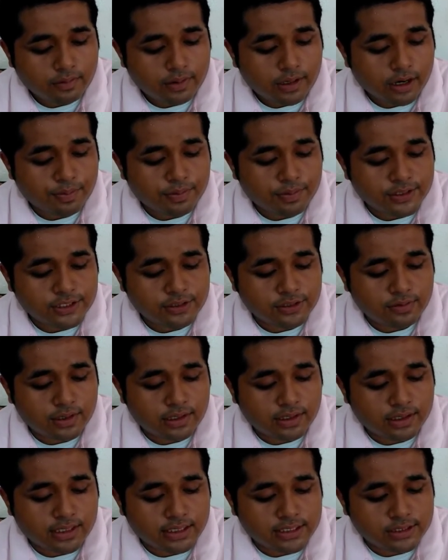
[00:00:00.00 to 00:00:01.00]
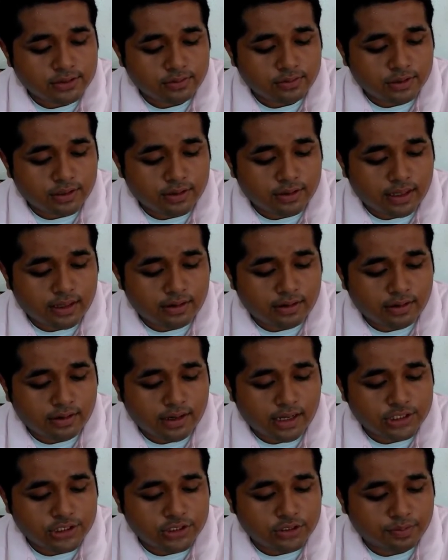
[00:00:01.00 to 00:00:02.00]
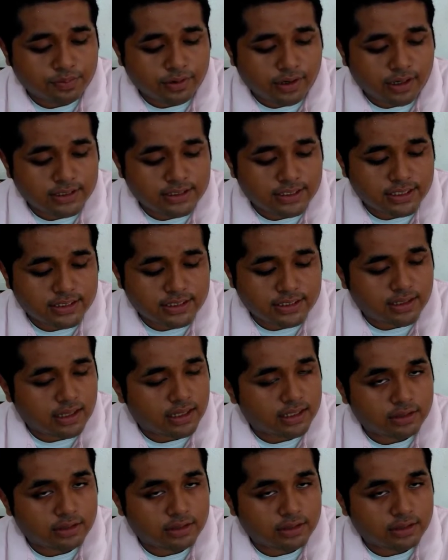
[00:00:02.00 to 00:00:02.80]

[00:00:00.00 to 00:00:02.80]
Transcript: We are pursuing this through the international process,